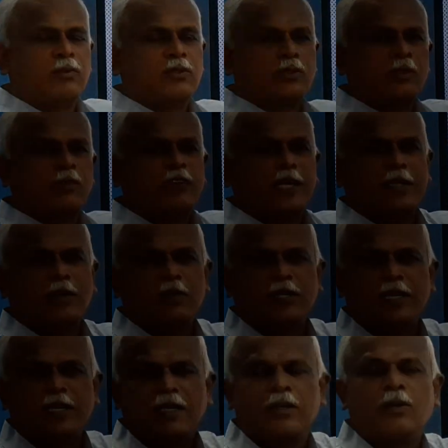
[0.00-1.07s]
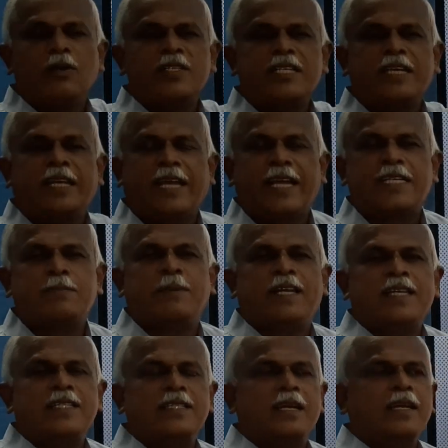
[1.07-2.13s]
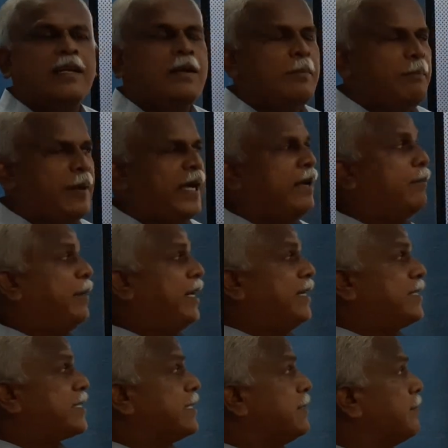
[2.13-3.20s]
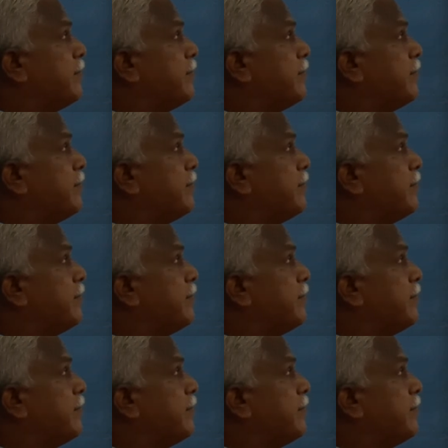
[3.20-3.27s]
to find out the closing cash balance or bank balance.